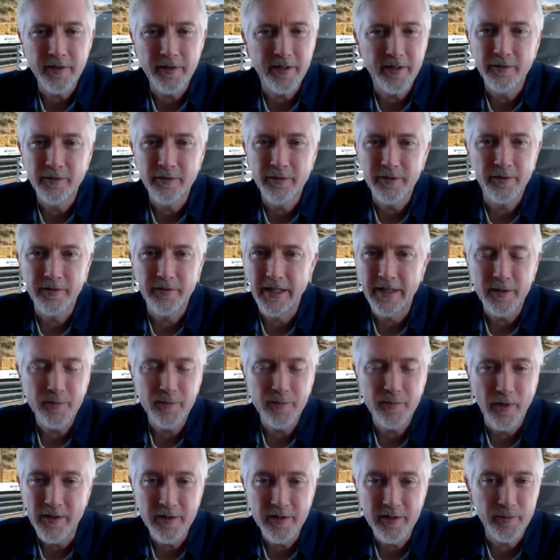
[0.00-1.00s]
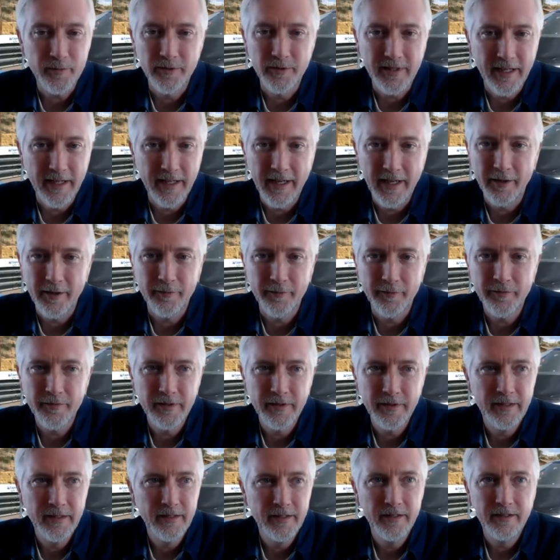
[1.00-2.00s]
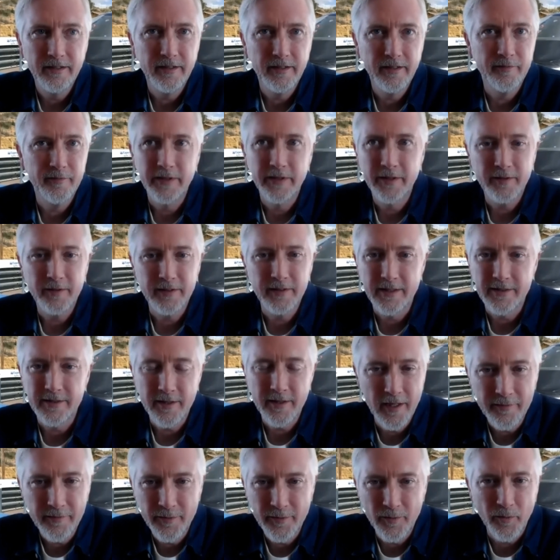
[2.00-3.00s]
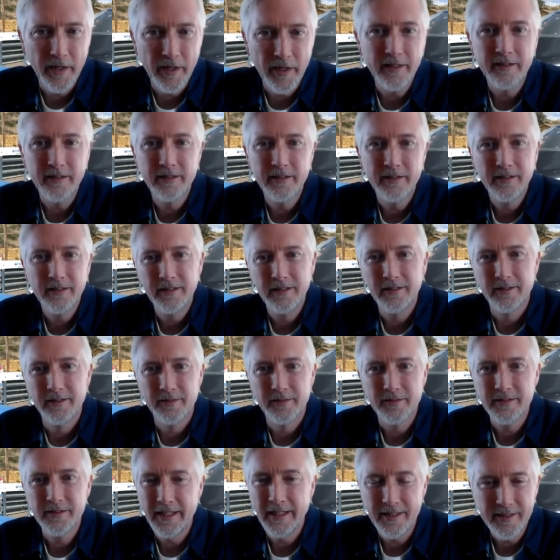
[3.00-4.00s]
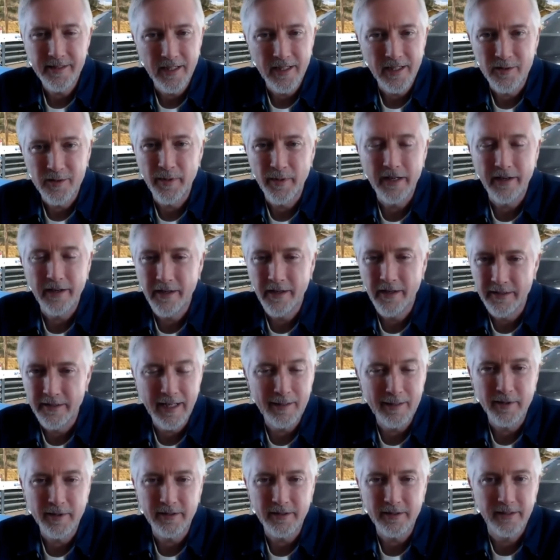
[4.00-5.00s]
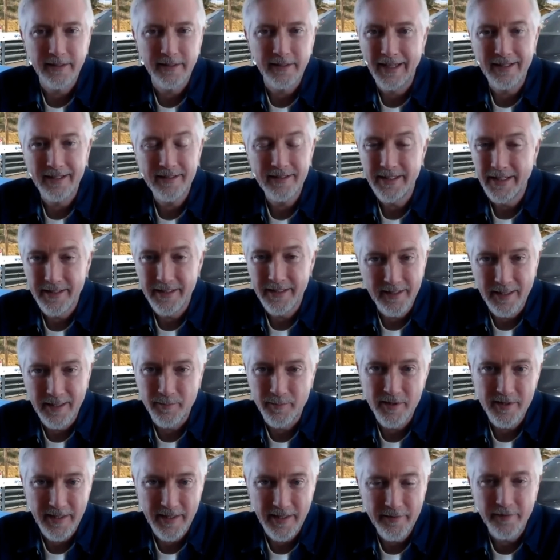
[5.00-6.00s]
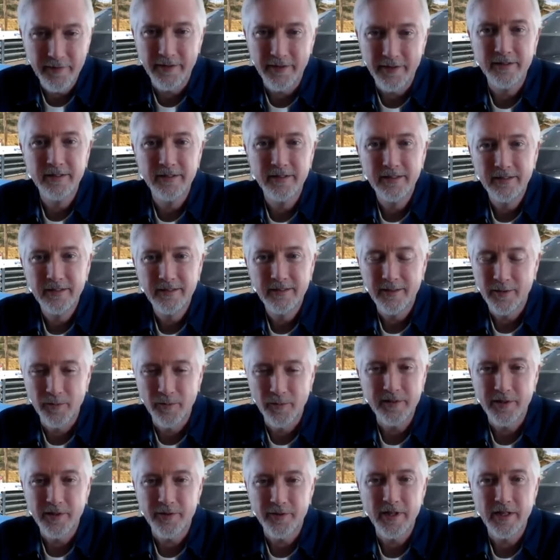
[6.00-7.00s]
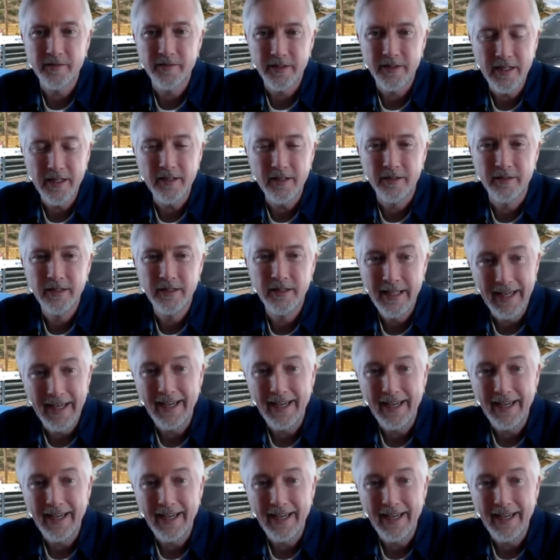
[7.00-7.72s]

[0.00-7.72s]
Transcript: They don't know that it's possible to have a vehicle that's half the weight, 10 times better aerodynamically and 10 times safer than what they're driving now.